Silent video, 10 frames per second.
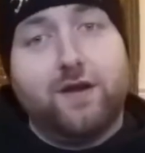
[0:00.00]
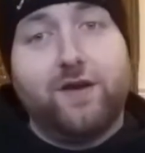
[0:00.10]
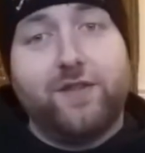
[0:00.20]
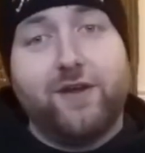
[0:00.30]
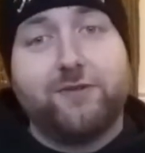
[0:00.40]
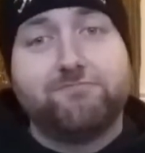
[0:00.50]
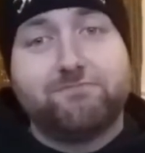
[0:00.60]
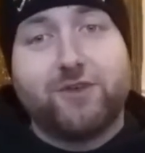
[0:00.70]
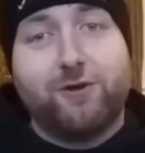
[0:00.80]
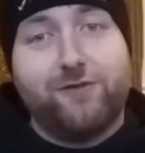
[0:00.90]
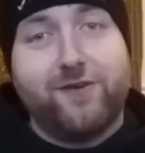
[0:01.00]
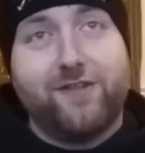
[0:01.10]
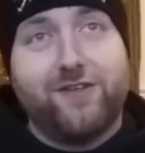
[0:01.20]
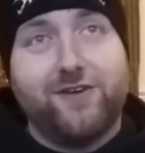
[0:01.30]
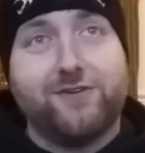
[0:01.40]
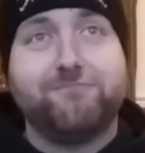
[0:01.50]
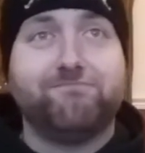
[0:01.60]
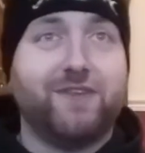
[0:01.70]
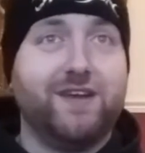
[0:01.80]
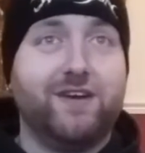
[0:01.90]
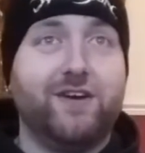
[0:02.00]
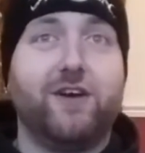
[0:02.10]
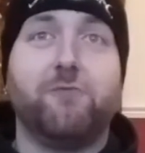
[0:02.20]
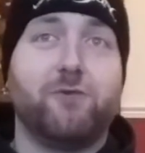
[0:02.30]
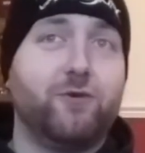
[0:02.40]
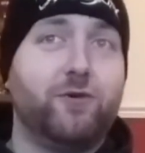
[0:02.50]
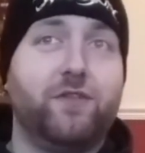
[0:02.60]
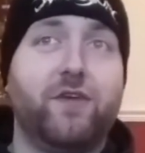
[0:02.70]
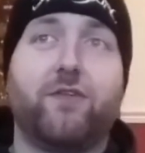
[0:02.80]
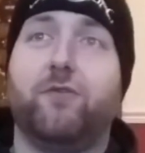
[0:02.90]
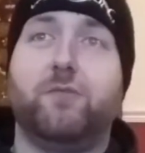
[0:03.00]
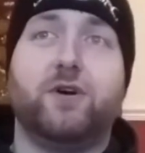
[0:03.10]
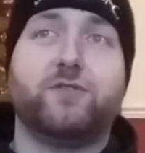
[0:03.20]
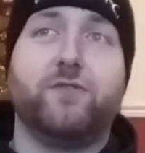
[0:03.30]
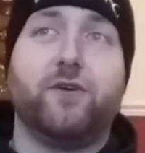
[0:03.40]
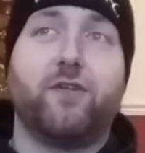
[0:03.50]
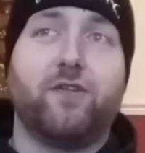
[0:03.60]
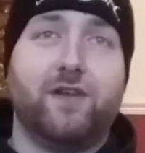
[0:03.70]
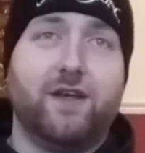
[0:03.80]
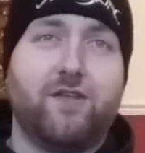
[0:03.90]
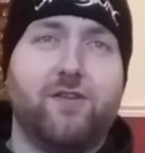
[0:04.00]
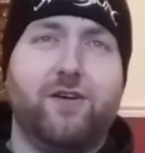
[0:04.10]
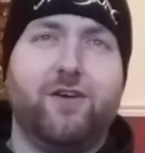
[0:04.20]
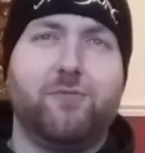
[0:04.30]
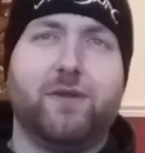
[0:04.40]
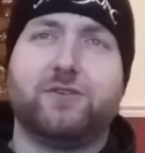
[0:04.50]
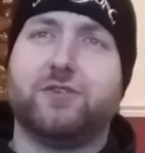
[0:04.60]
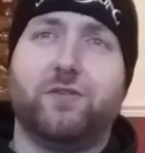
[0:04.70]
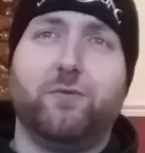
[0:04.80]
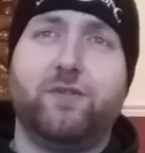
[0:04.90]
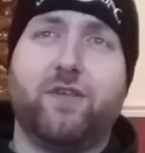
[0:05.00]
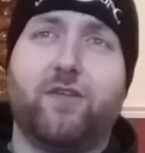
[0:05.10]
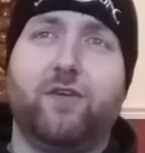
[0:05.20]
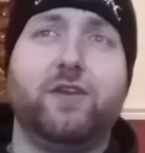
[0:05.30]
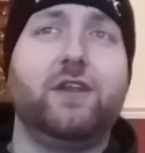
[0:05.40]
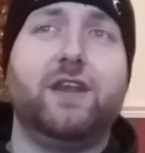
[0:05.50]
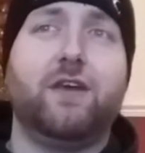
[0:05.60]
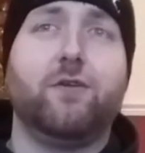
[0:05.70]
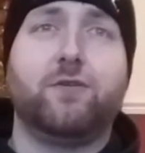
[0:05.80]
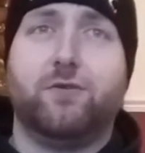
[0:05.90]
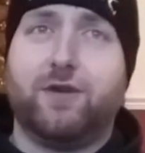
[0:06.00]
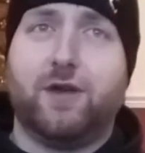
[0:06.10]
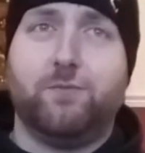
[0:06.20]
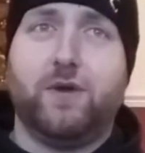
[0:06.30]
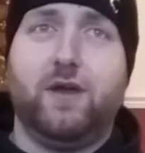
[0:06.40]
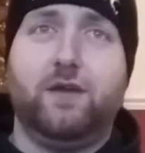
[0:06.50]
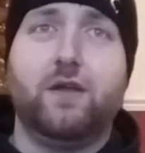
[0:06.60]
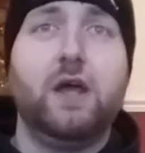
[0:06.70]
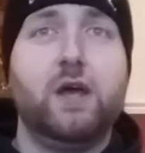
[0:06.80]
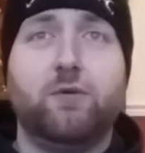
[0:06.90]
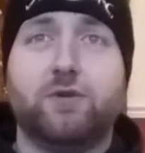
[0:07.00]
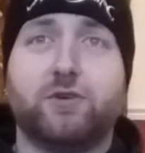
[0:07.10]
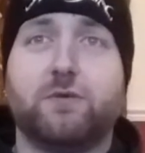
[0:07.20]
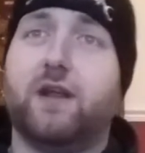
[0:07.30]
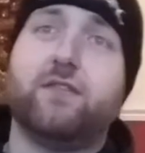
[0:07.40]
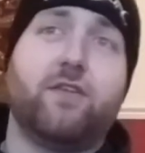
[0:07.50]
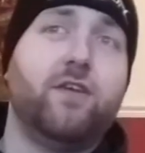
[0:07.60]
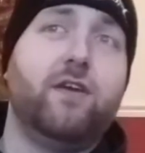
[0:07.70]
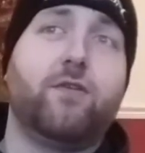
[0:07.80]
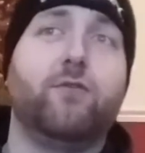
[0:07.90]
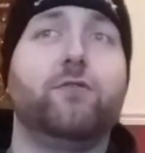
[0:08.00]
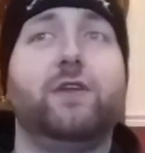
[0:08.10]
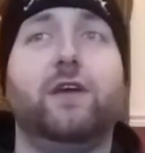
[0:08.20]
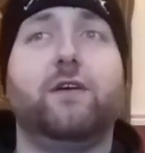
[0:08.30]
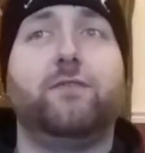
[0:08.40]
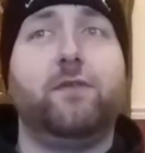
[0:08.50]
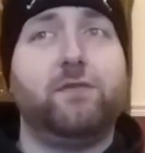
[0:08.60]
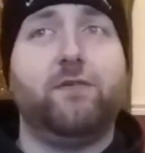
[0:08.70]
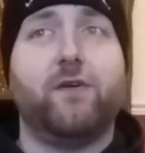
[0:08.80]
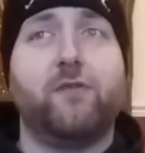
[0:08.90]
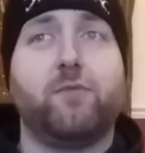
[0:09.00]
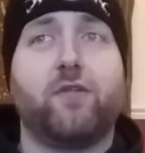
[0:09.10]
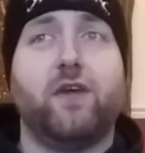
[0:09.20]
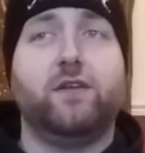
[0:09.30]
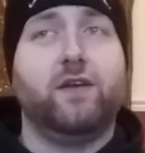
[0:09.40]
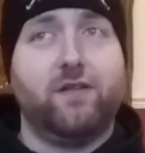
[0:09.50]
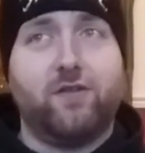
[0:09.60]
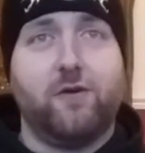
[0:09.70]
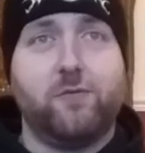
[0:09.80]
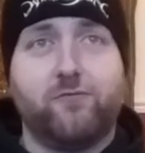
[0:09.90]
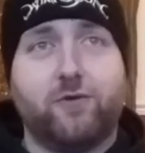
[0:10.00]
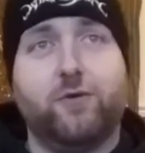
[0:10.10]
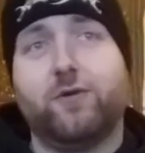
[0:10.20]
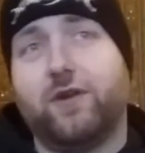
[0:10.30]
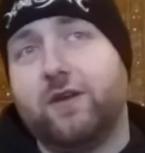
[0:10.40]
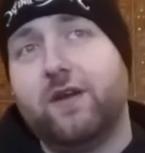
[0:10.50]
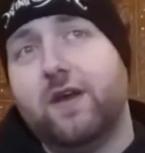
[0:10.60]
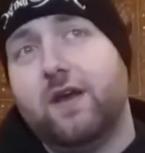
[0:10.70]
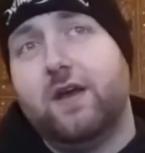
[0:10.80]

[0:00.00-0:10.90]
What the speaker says: Hi there, Curryface here. I'm recording this on March 1st, and last night I pledged to the Wintersun Indiegogo campaign, which I'm glad to see is already at 55% at time of recording.